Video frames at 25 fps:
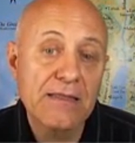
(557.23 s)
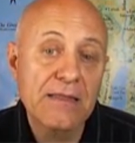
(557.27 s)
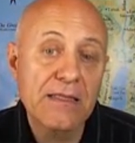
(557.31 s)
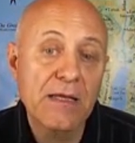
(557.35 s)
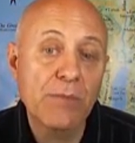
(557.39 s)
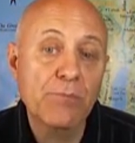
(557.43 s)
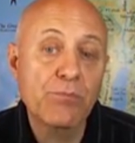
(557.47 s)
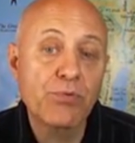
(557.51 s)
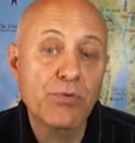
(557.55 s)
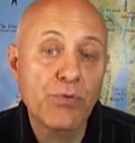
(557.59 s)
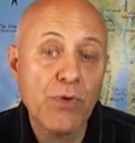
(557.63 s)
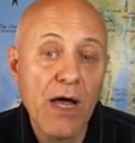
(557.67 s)

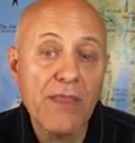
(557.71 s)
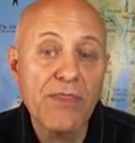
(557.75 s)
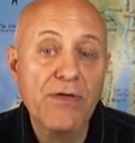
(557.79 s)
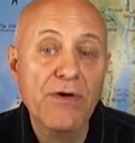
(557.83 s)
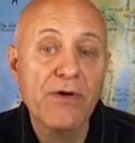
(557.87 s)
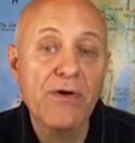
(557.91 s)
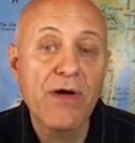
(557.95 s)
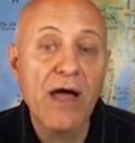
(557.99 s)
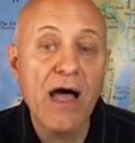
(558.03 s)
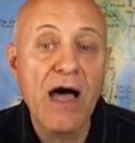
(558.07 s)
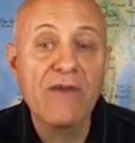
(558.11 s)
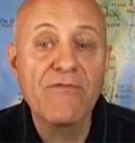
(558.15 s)
the
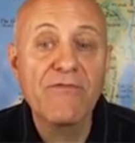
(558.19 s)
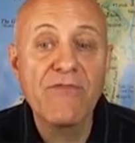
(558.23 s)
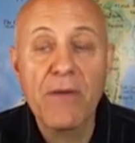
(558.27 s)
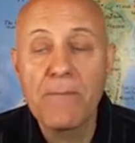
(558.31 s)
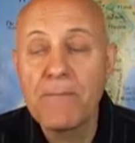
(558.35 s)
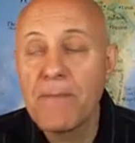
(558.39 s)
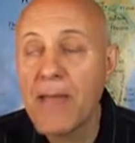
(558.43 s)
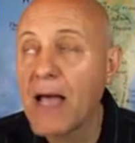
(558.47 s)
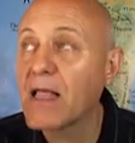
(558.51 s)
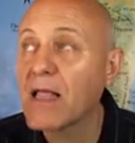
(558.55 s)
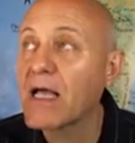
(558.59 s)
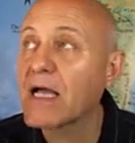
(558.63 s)
brother of
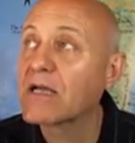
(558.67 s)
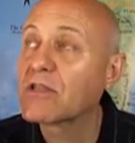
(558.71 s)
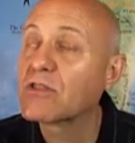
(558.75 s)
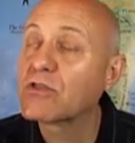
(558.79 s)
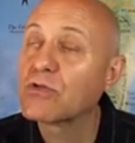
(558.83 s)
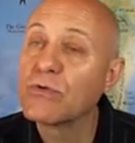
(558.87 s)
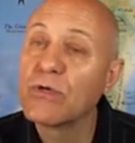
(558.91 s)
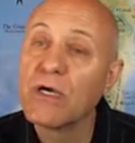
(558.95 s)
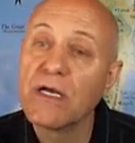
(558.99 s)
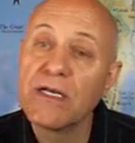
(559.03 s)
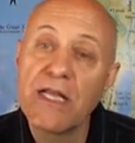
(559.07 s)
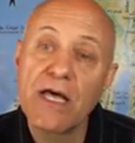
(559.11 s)
Amalek
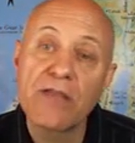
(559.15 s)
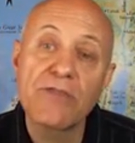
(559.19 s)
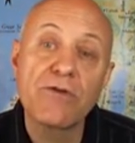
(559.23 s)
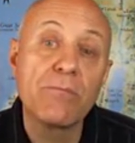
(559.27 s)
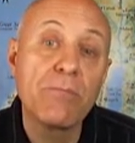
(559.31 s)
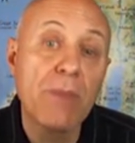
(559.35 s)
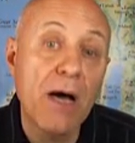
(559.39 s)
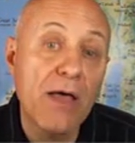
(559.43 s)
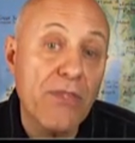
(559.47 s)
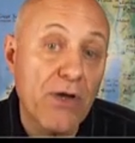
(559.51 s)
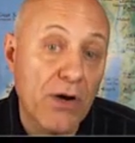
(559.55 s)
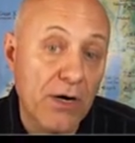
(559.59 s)
through another
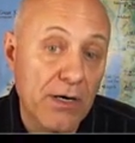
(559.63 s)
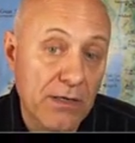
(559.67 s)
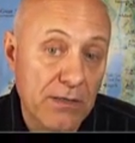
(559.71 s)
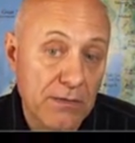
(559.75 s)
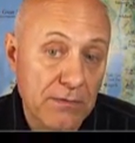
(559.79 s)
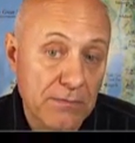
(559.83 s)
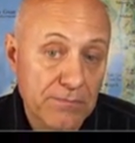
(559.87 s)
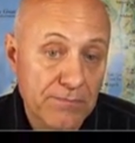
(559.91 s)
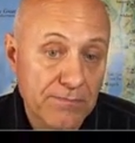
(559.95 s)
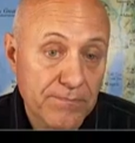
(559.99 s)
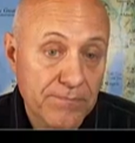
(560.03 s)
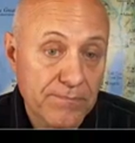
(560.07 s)
mother.
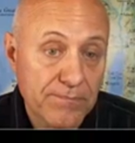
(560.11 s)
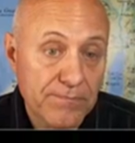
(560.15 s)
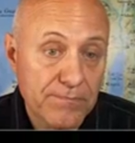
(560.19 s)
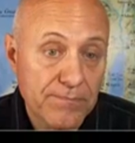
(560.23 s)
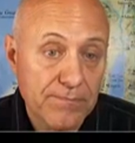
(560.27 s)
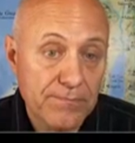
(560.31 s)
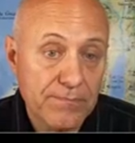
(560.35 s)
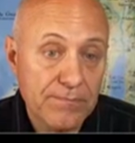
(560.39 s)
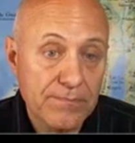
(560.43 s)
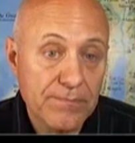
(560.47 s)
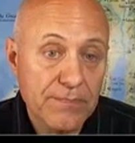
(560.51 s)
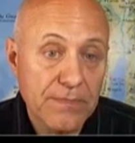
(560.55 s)

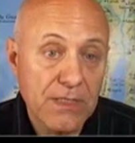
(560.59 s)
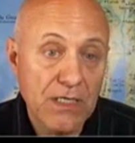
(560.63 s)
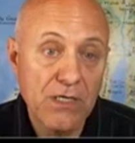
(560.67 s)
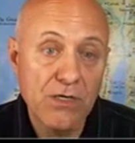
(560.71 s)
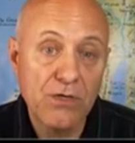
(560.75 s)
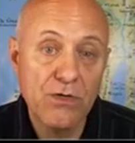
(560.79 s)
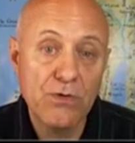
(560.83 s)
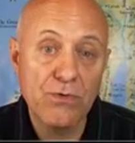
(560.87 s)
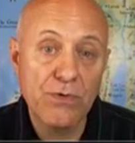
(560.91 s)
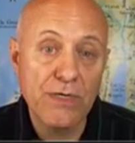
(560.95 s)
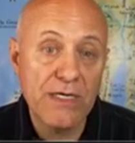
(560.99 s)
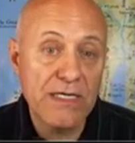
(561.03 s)

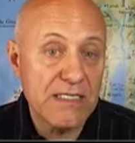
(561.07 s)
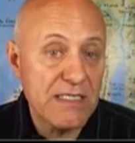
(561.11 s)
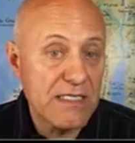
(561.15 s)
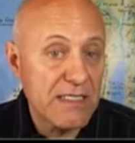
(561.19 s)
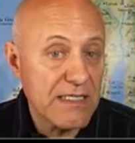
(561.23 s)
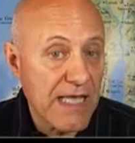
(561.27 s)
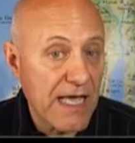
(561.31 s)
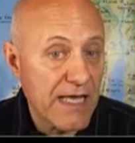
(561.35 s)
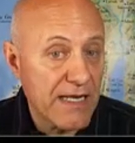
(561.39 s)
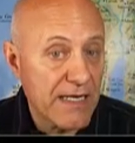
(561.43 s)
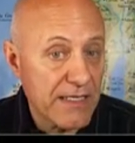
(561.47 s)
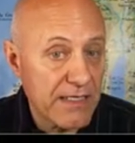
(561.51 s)
Ooh,
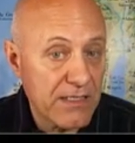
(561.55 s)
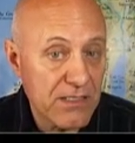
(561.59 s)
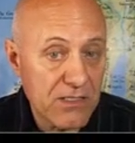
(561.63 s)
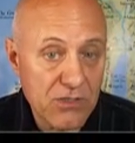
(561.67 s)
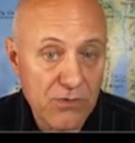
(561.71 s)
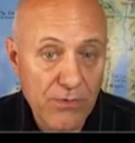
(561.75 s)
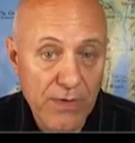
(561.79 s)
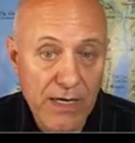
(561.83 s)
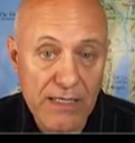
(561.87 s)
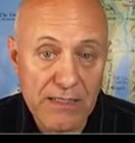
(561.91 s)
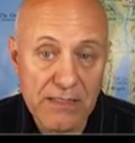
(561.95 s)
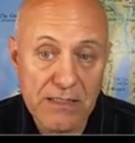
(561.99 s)
isn't that
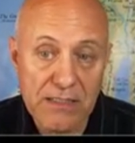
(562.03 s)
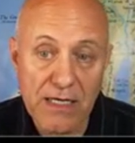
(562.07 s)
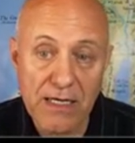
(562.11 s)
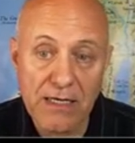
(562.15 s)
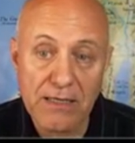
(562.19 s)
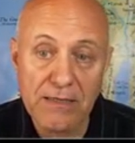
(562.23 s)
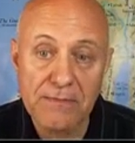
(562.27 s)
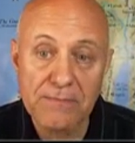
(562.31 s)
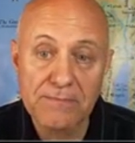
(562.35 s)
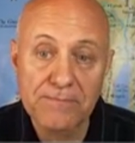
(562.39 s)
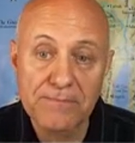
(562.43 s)
interesting?